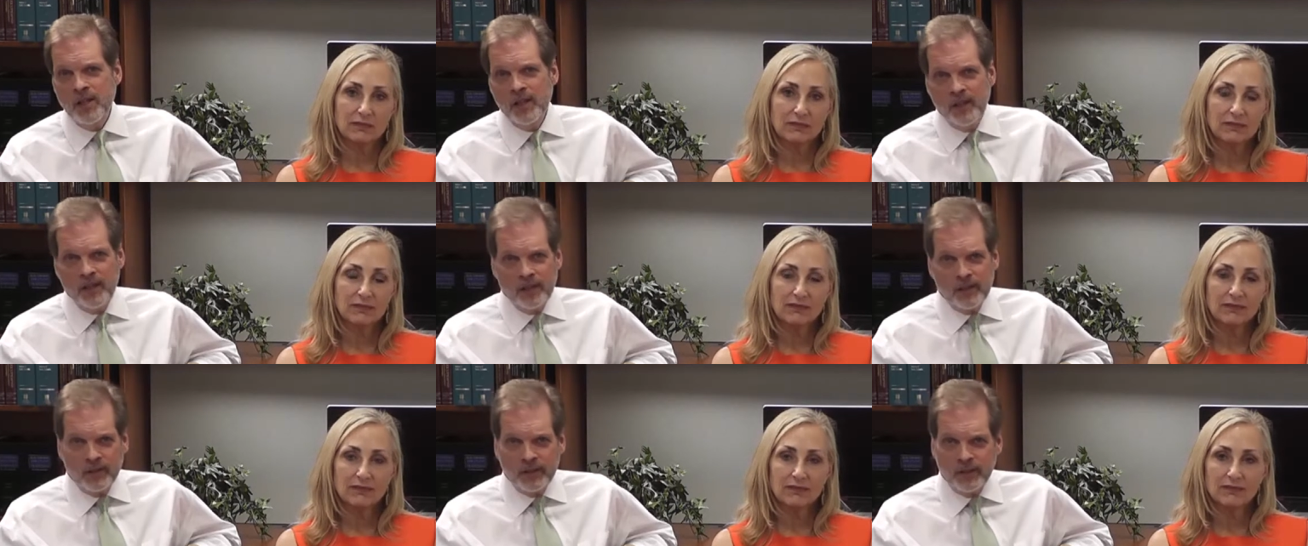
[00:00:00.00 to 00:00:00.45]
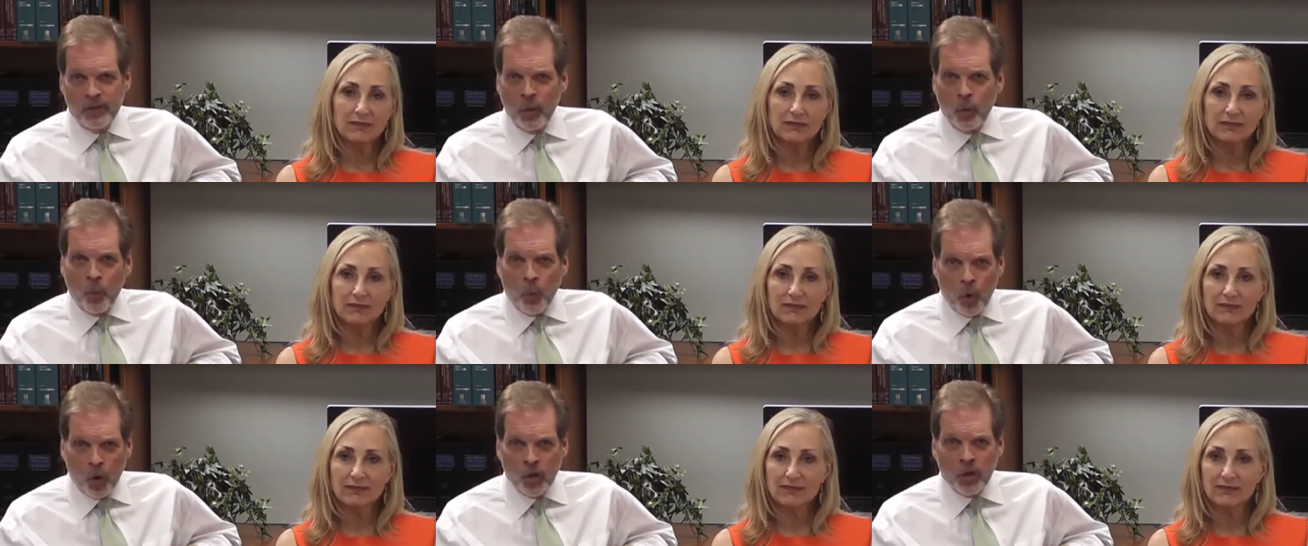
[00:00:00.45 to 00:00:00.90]
Speaker 1: they're
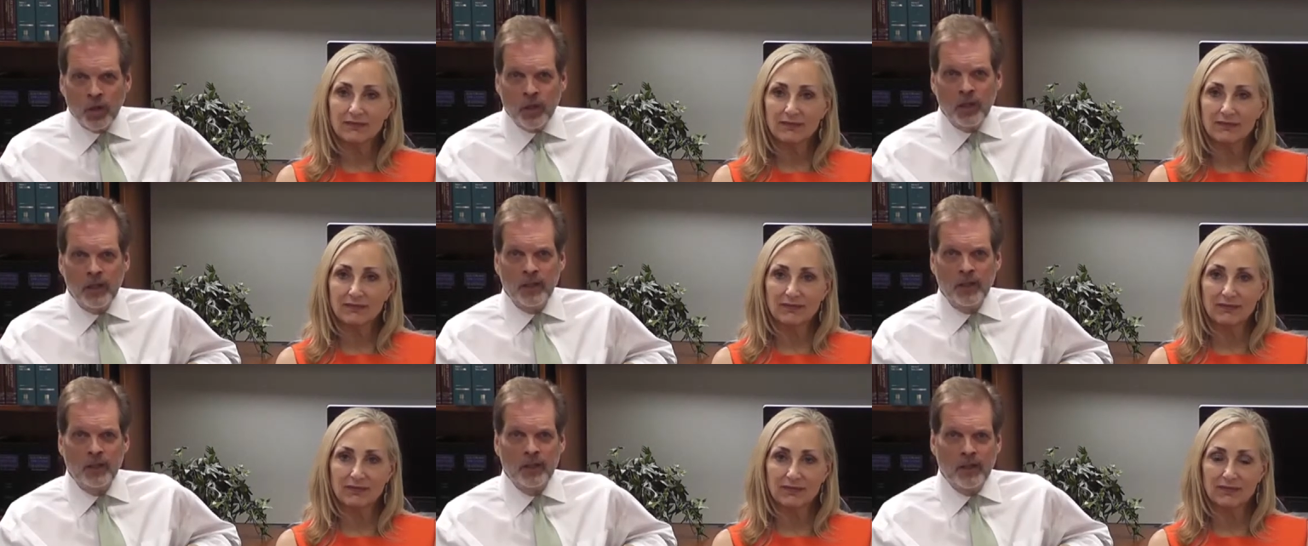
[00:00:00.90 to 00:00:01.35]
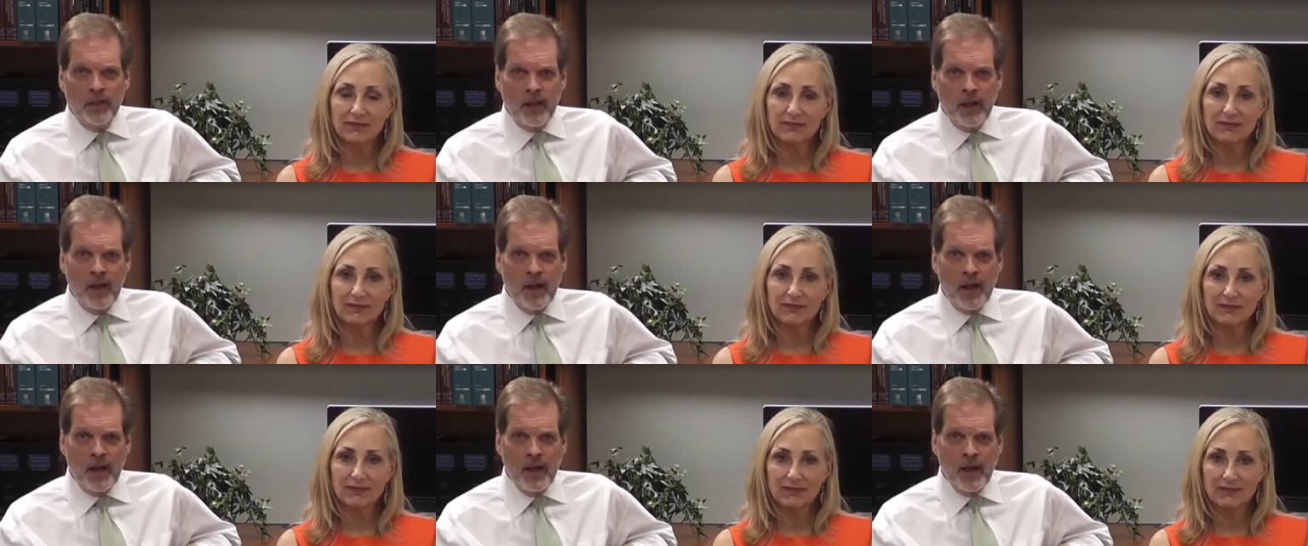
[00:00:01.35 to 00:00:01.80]
working uh,
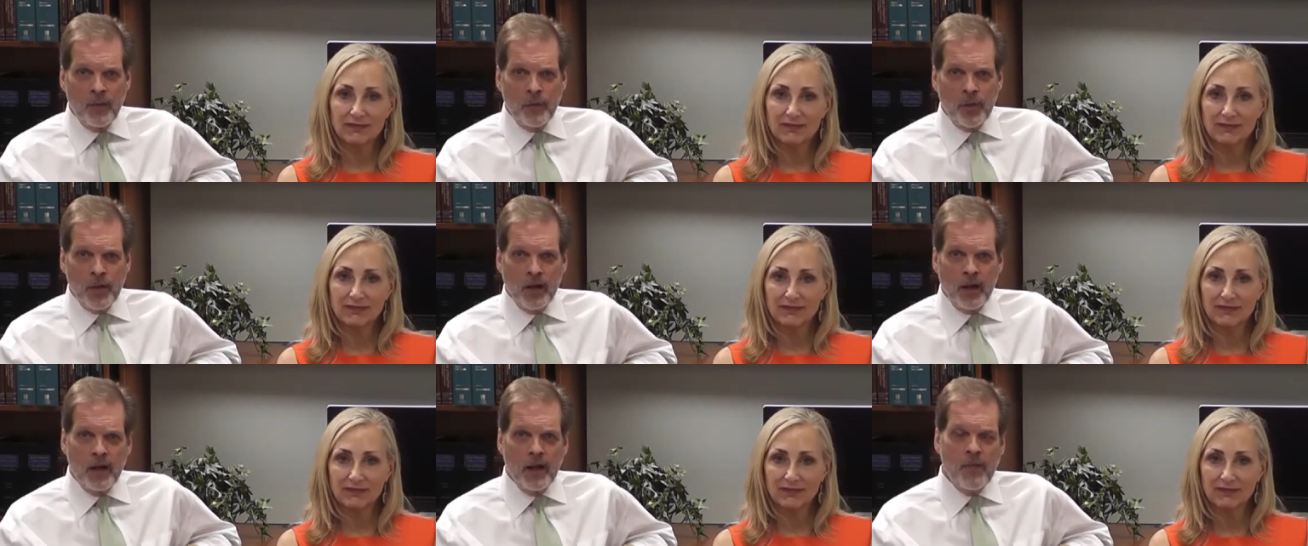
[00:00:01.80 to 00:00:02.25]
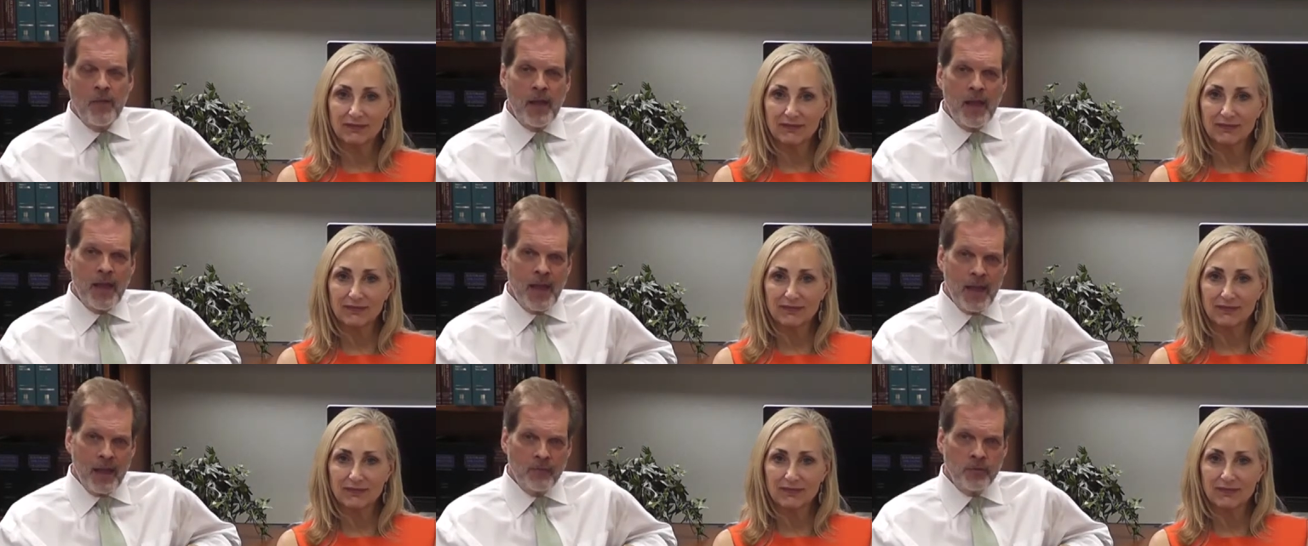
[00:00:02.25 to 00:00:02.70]
out there and they
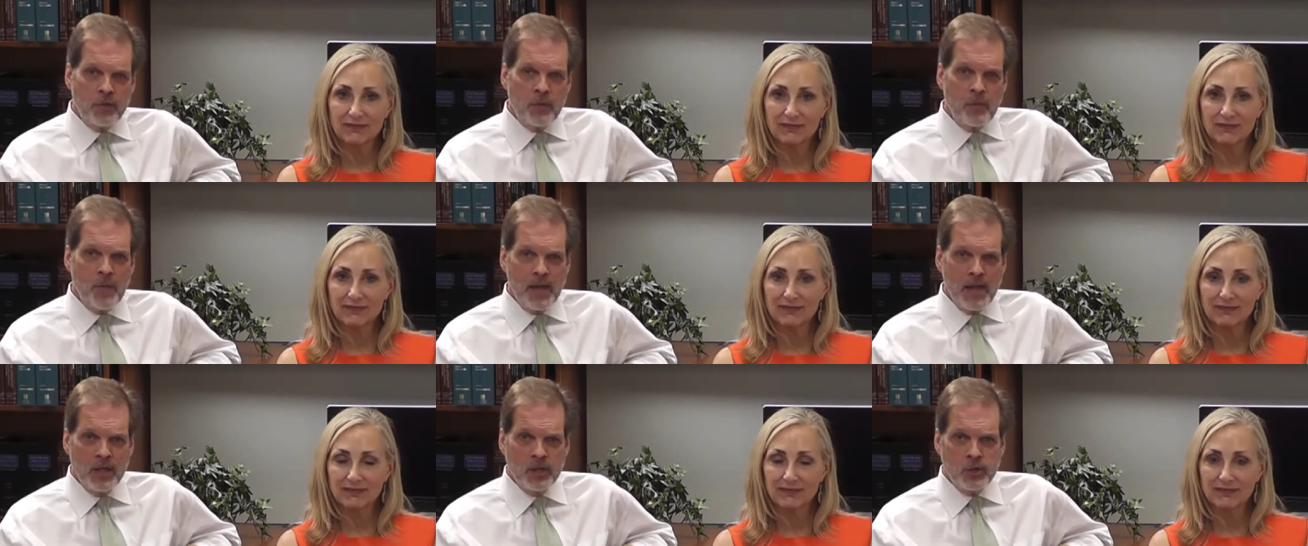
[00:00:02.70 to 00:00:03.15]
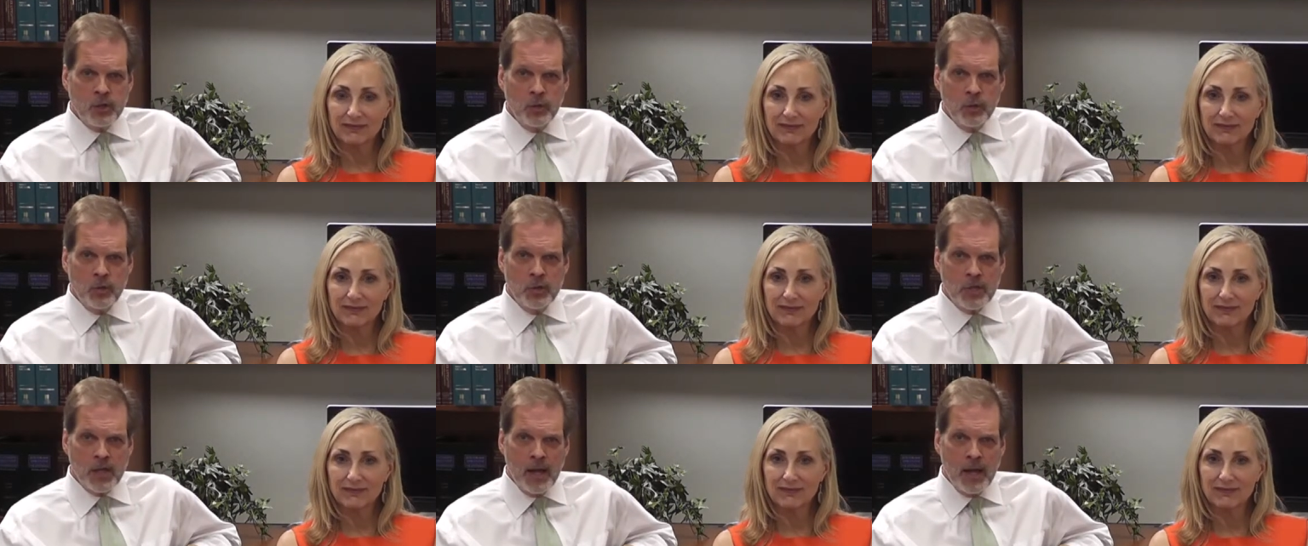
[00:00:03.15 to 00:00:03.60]
have demands on their
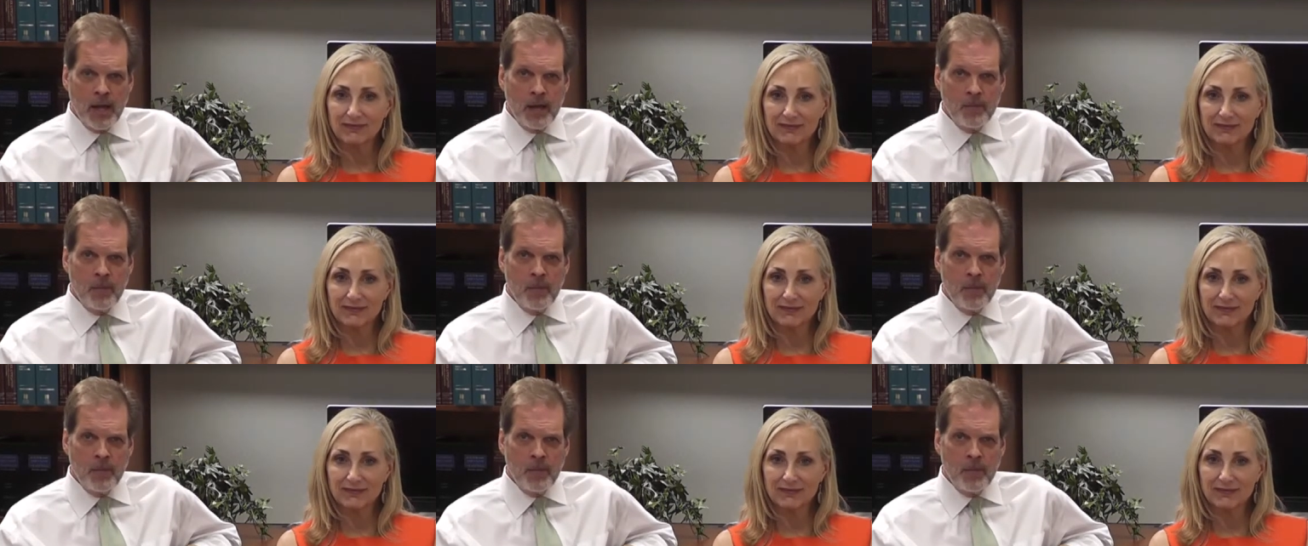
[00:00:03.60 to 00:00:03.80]
time.